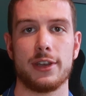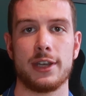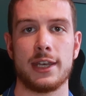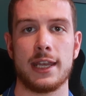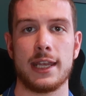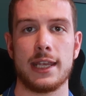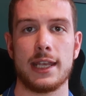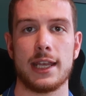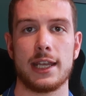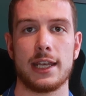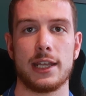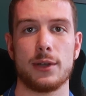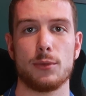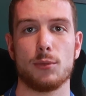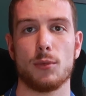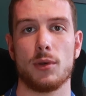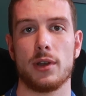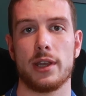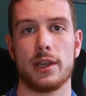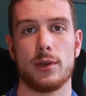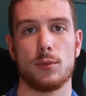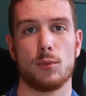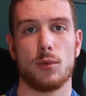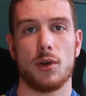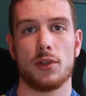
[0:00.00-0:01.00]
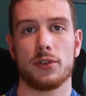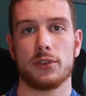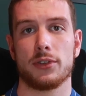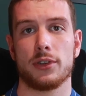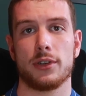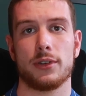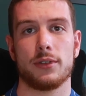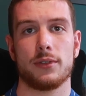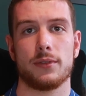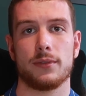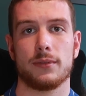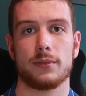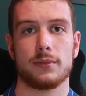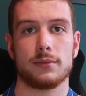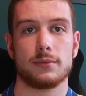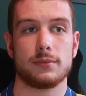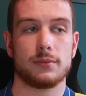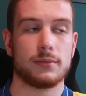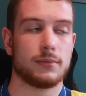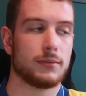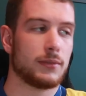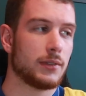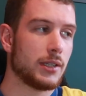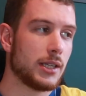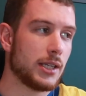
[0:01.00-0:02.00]
the knee, and it wasn't
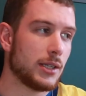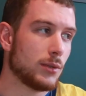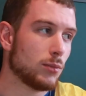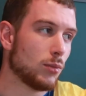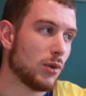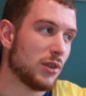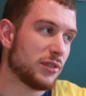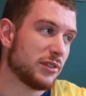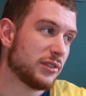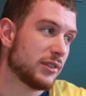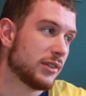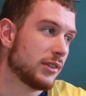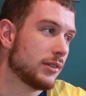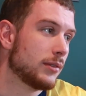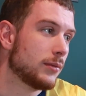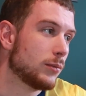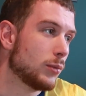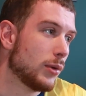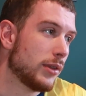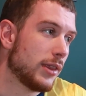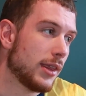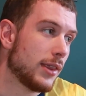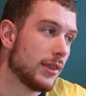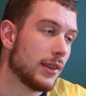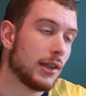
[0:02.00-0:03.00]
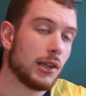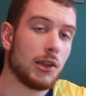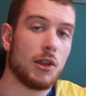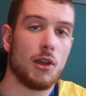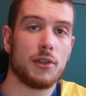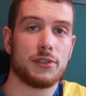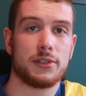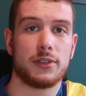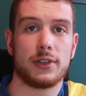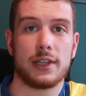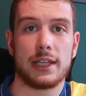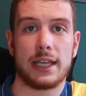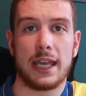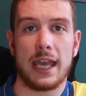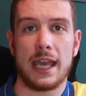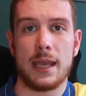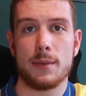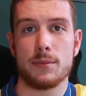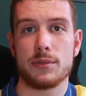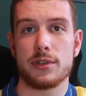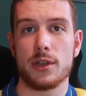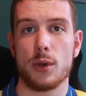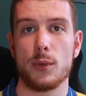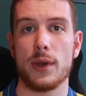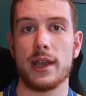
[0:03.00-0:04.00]
within the laws of the
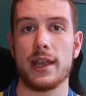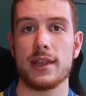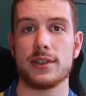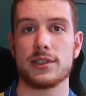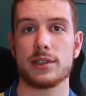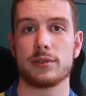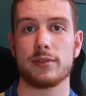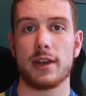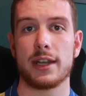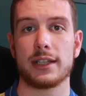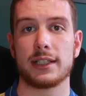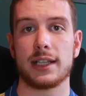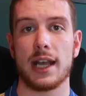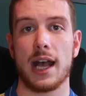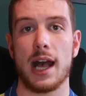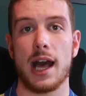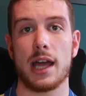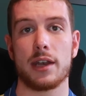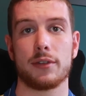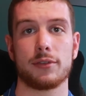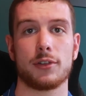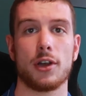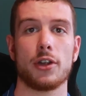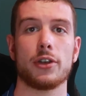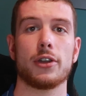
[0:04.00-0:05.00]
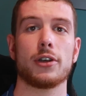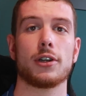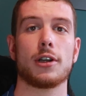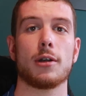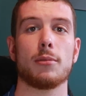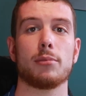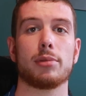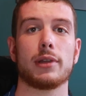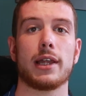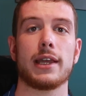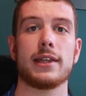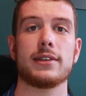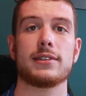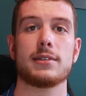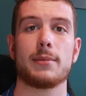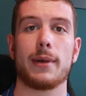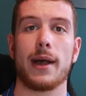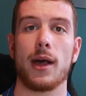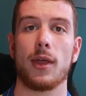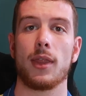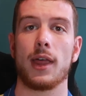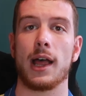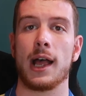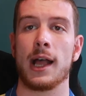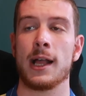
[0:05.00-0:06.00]
game. So it is a red card. I've got no complaints
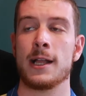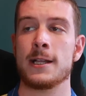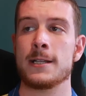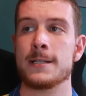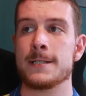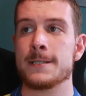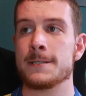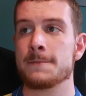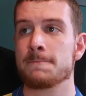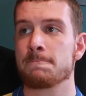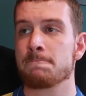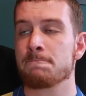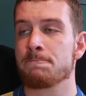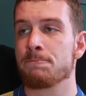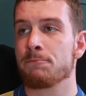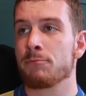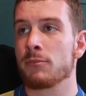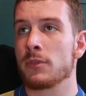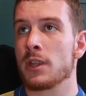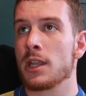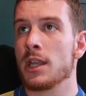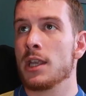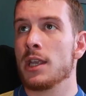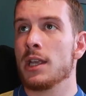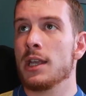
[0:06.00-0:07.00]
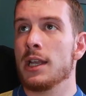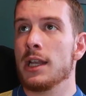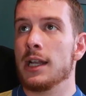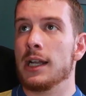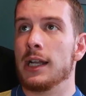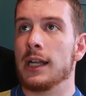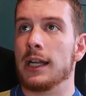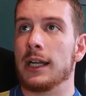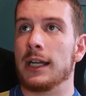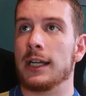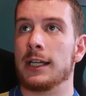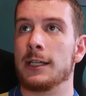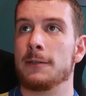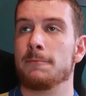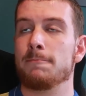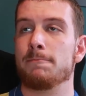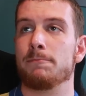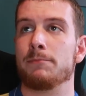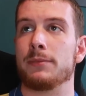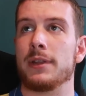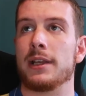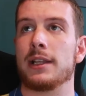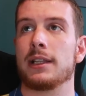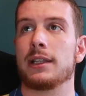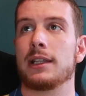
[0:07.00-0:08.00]
about that.
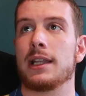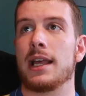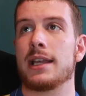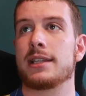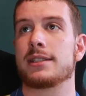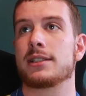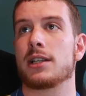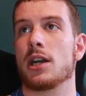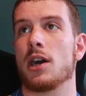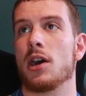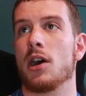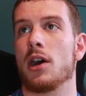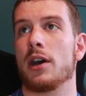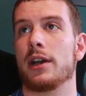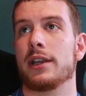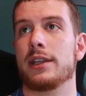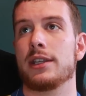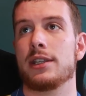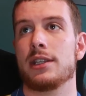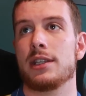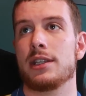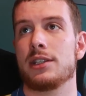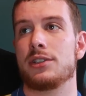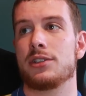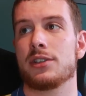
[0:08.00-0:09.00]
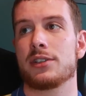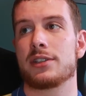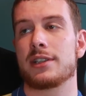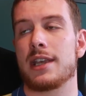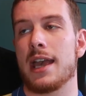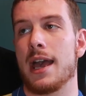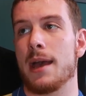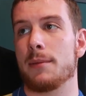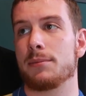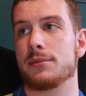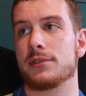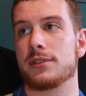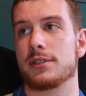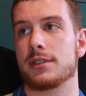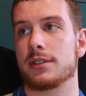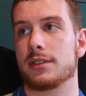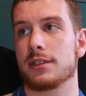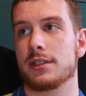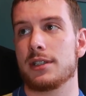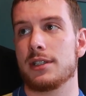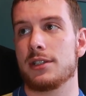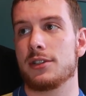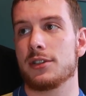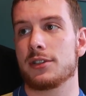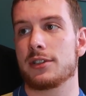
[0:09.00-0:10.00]
Lescott, he just
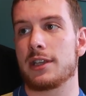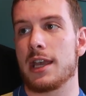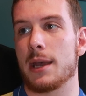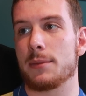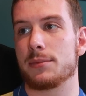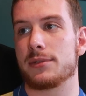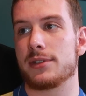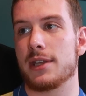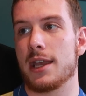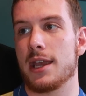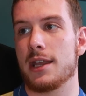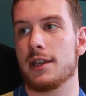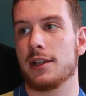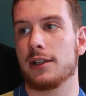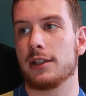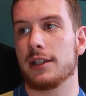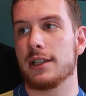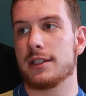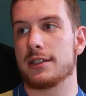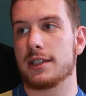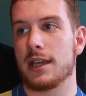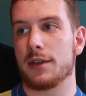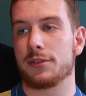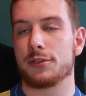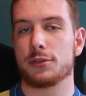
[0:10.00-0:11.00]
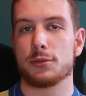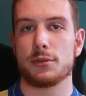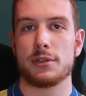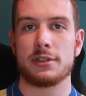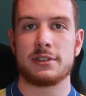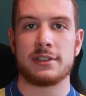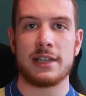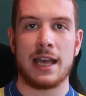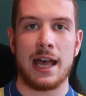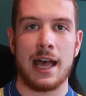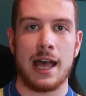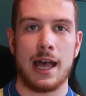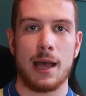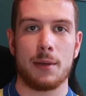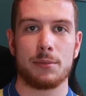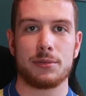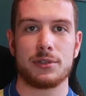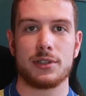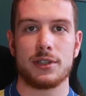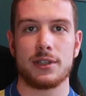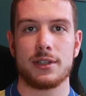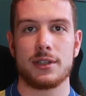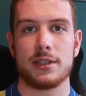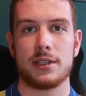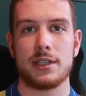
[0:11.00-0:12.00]
kept saying that Leeds have to
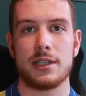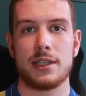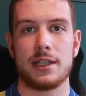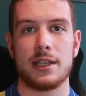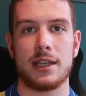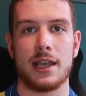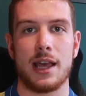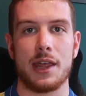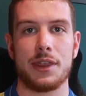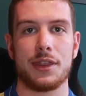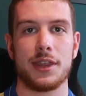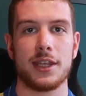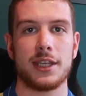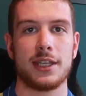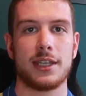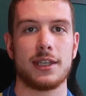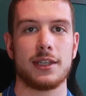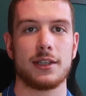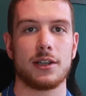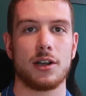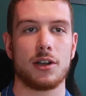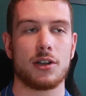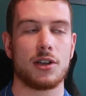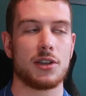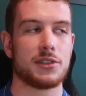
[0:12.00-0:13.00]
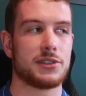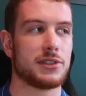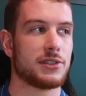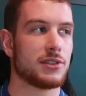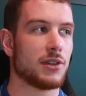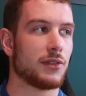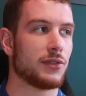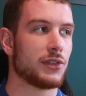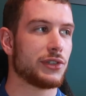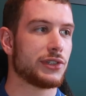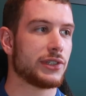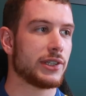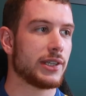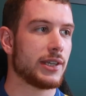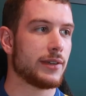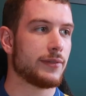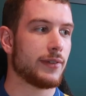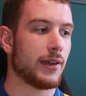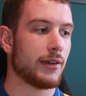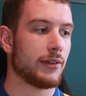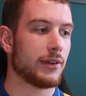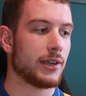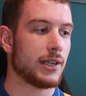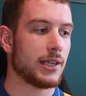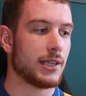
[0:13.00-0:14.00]
adapt. I think because he's obviously
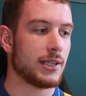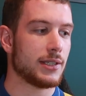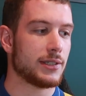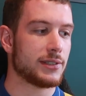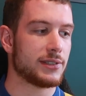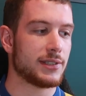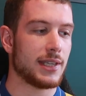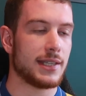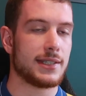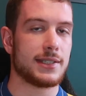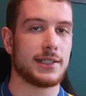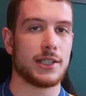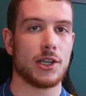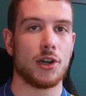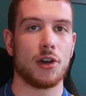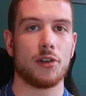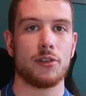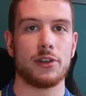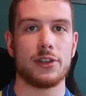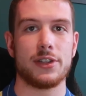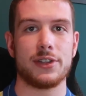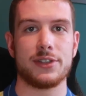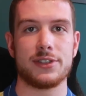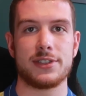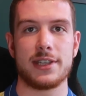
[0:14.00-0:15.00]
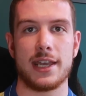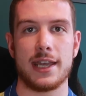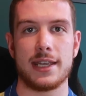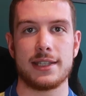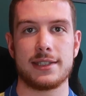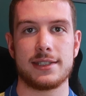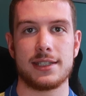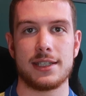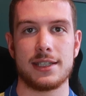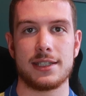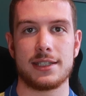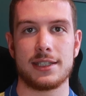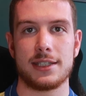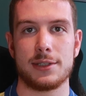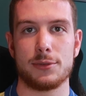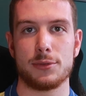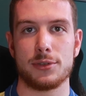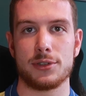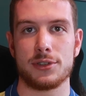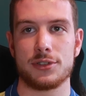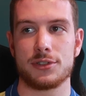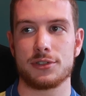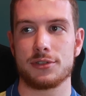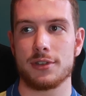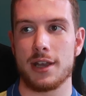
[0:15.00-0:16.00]
very City orientated, he
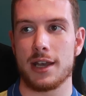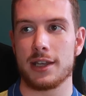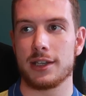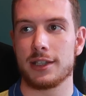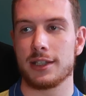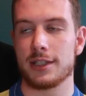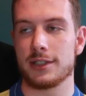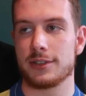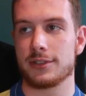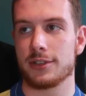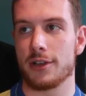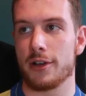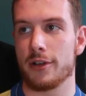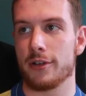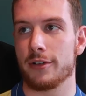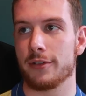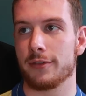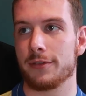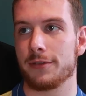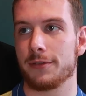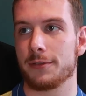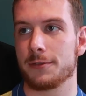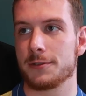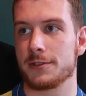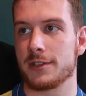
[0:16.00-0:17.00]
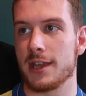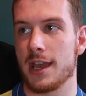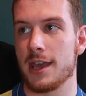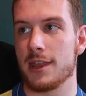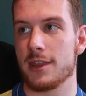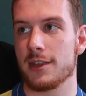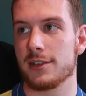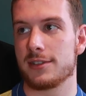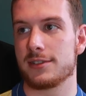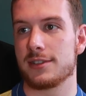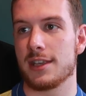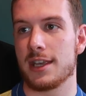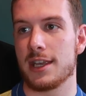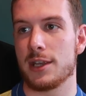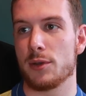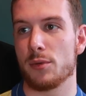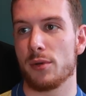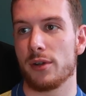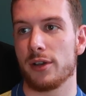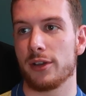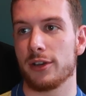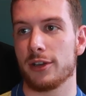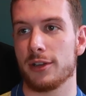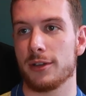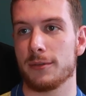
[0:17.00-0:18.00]
was trying to sort of say that City
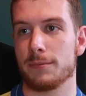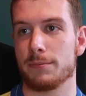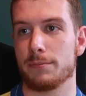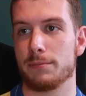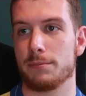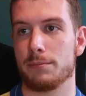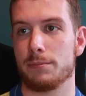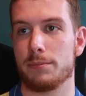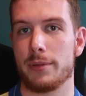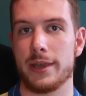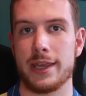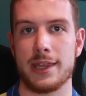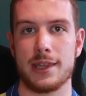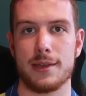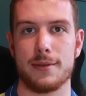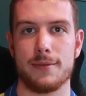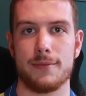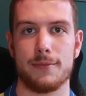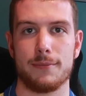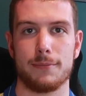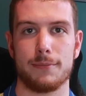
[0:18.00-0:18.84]
were going to beat